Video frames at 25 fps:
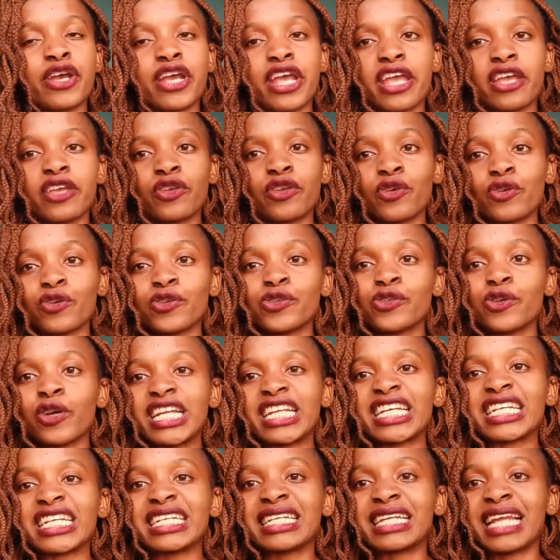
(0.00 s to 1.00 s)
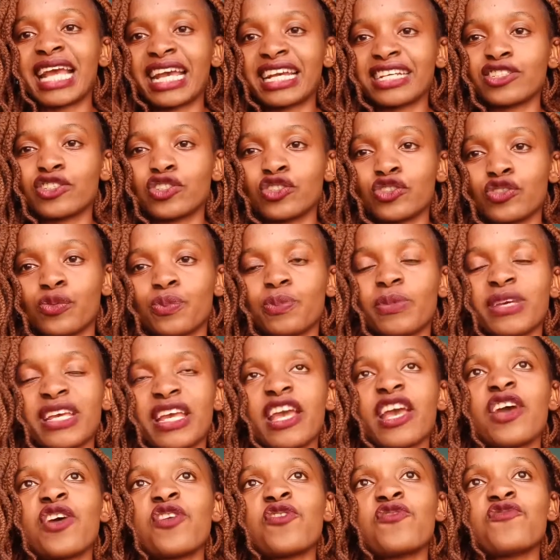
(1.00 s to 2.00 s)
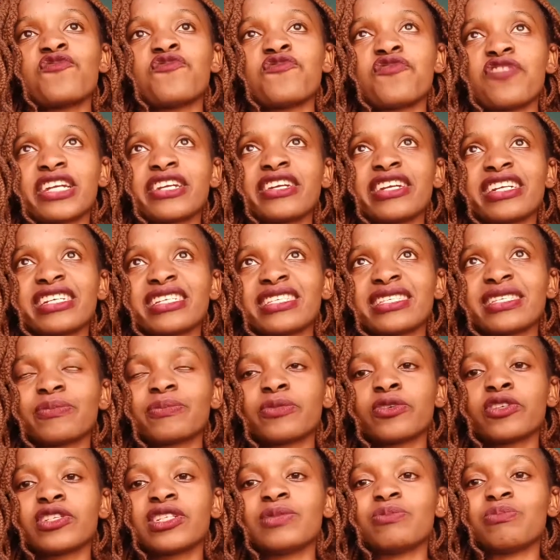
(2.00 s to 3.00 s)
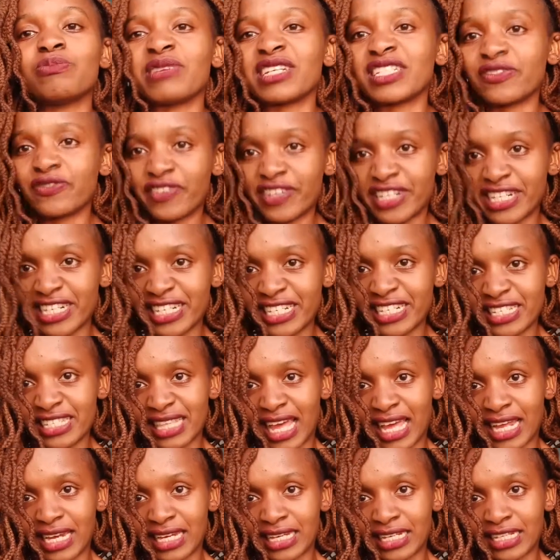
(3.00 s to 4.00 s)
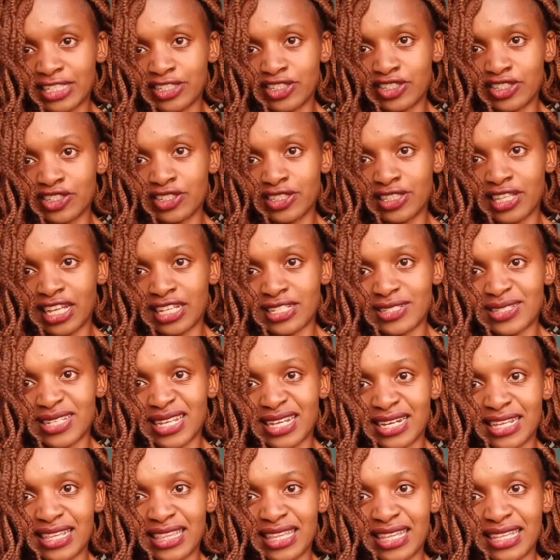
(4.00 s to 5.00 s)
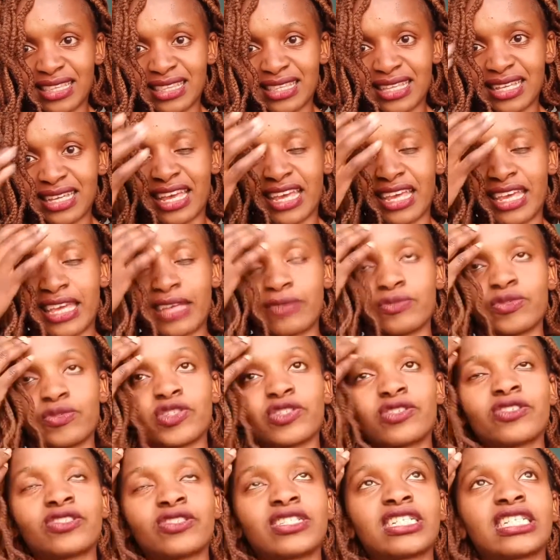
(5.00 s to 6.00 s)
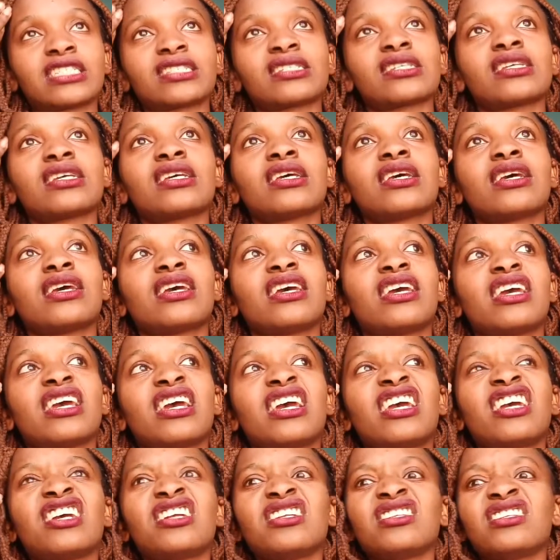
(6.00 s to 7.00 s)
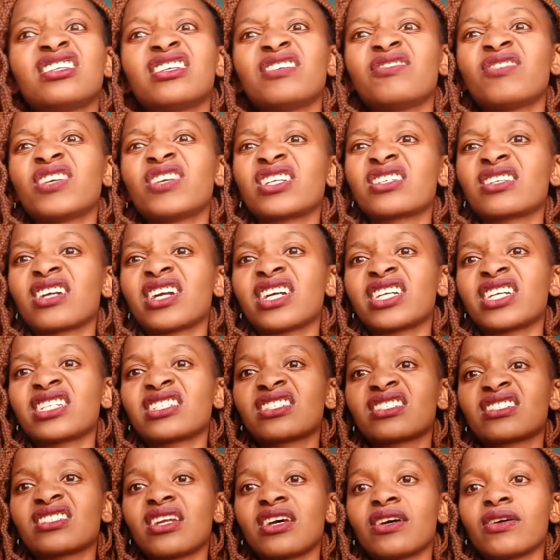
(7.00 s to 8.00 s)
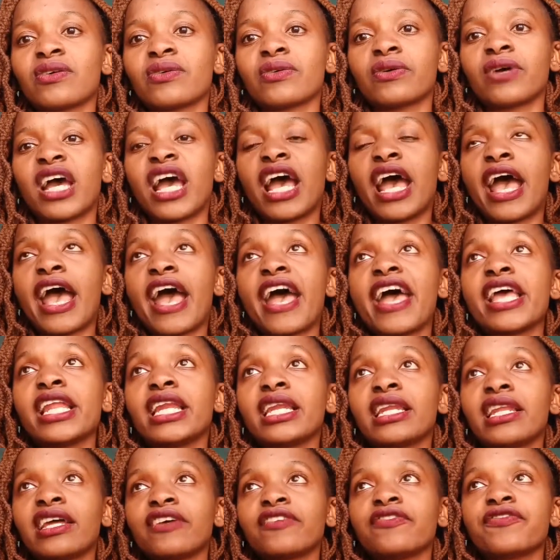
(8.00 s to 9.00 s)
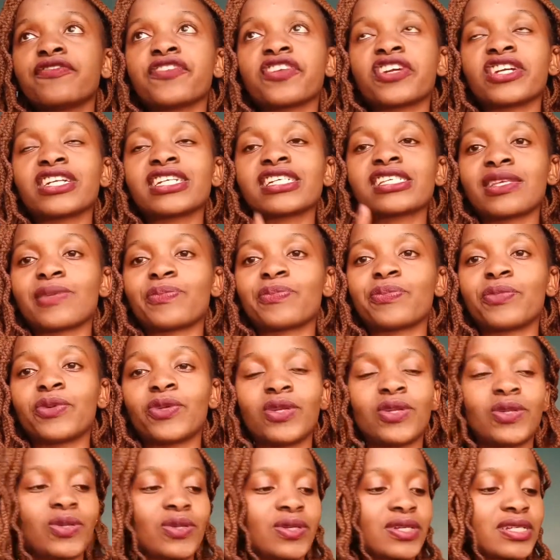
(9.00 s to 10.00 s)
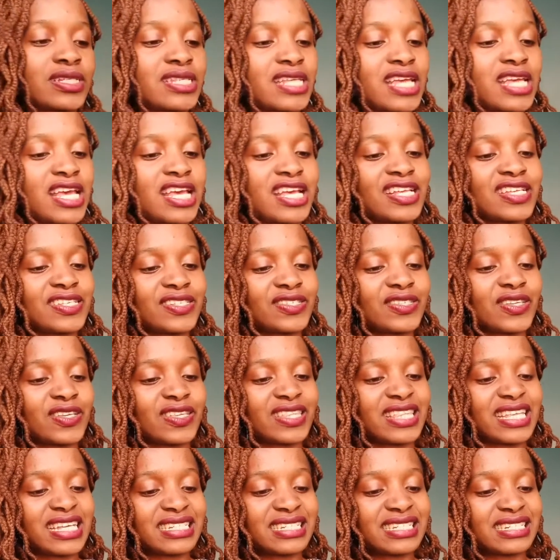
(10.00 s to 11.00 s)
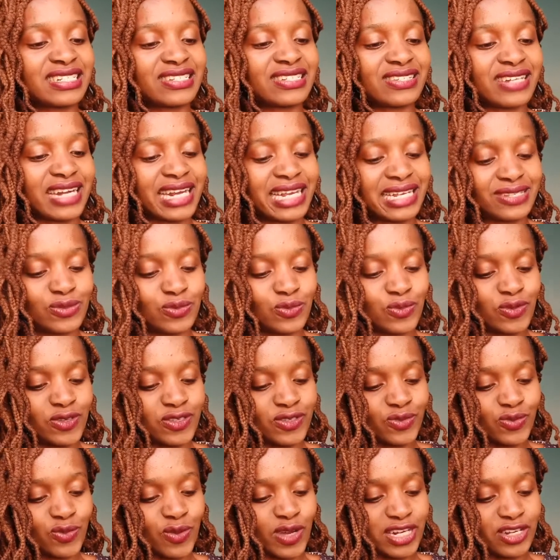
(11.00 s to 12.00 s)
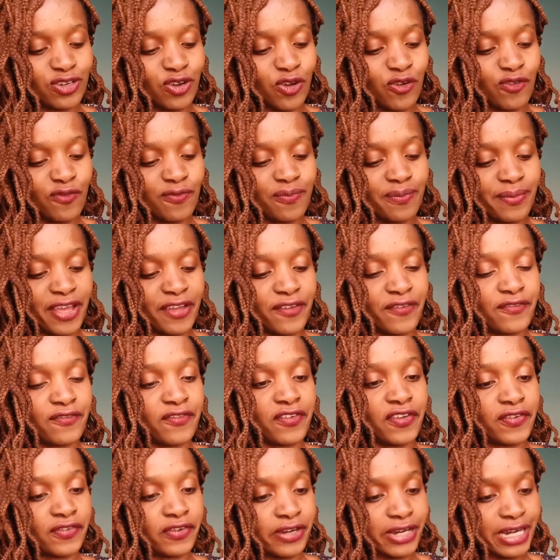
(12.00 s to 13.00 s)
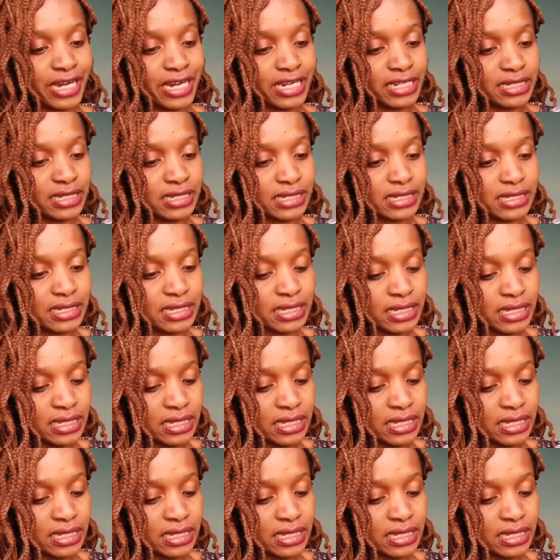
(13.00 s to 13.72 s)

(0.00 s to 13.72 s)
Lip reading: usually liked to be very simple but very stylish. That's another thing I came to notice. And even right now, I love very simple looks. So this dress was one of my favorites.